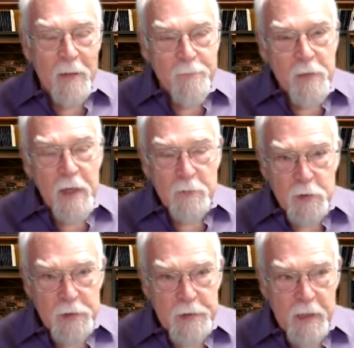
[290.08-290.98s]
I'm, I'm
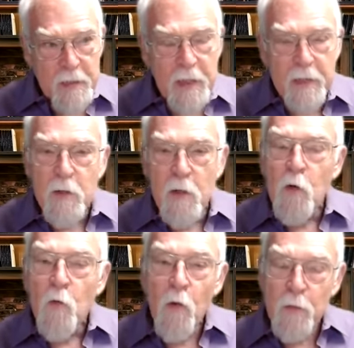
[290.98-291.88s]
just saying that
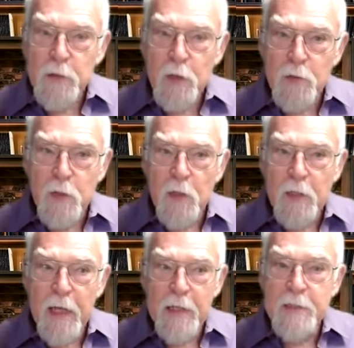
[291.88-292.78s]
what we start to
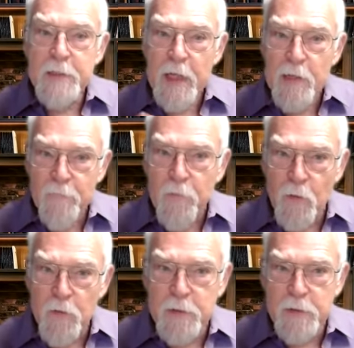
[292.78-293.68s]
look at is
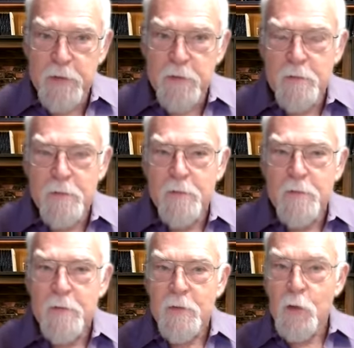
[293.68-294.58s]
influences.
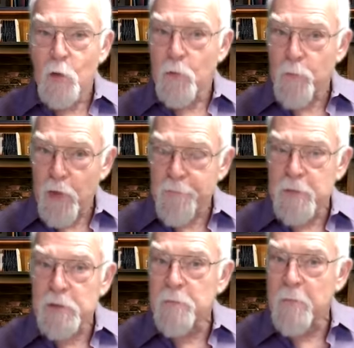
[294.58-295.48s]
Your
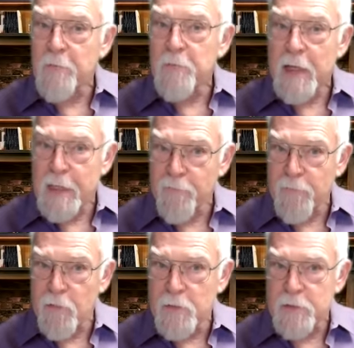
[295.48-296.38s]
preference might be an
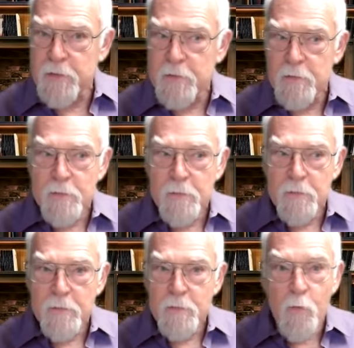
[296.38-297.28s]
influence
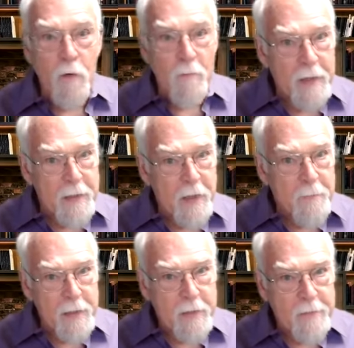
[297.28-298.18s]
or it might
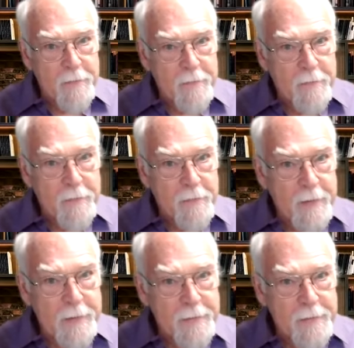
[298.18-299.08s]
not be,
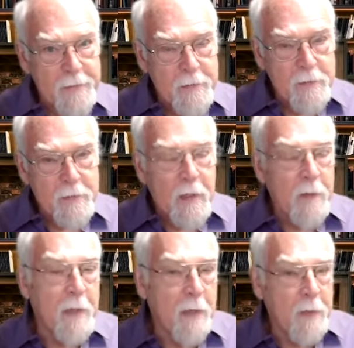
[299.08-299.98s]
right?
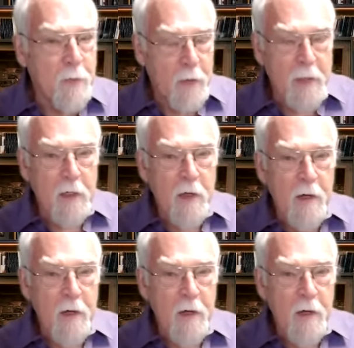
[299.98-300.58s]
I mean, I've been drinking